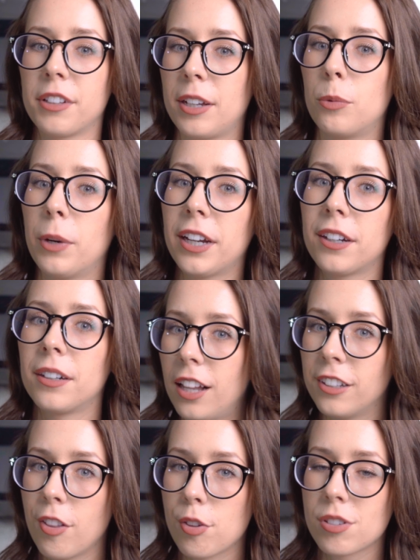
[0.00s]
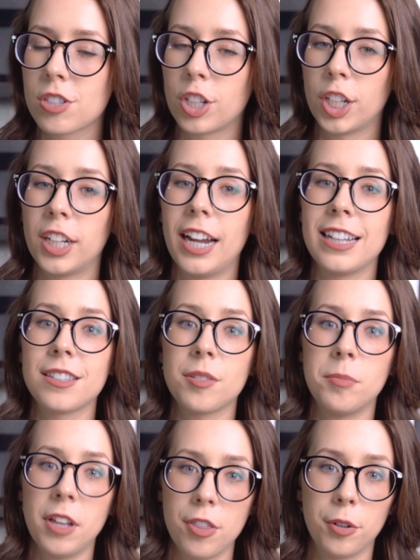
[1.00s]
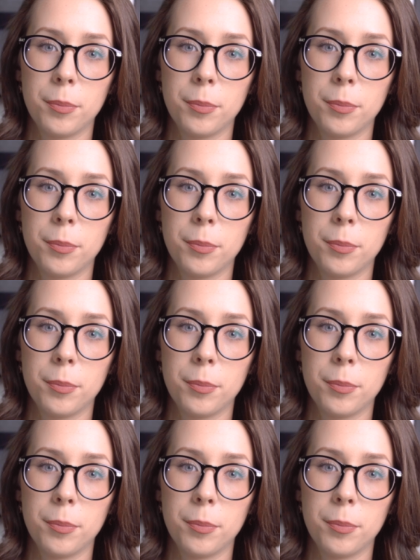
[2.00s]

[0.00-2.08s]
like wear a leather skirt and some leather